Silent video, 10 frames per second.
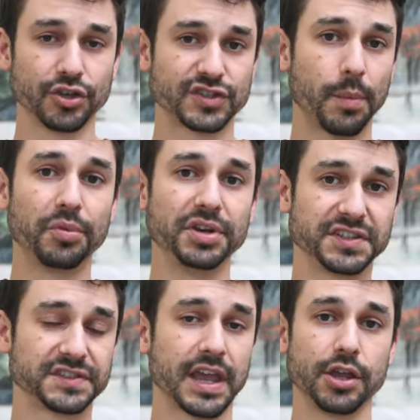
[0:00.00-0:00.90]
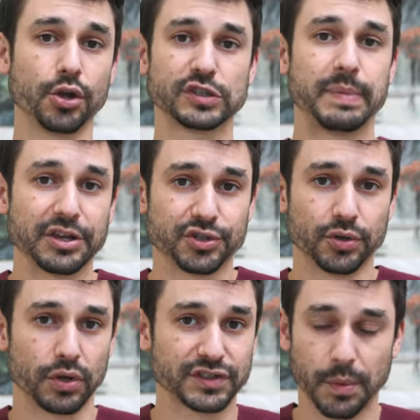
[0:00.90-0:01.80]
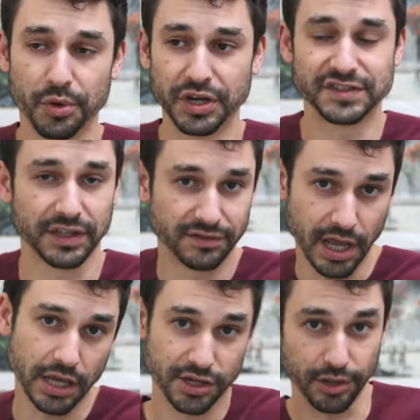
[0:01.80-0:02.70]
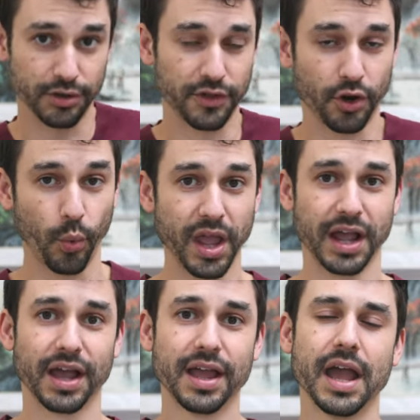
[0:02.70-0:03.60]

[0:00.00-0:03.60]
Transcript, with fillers: someone needs to say you're special, or someone needs to take you under their wing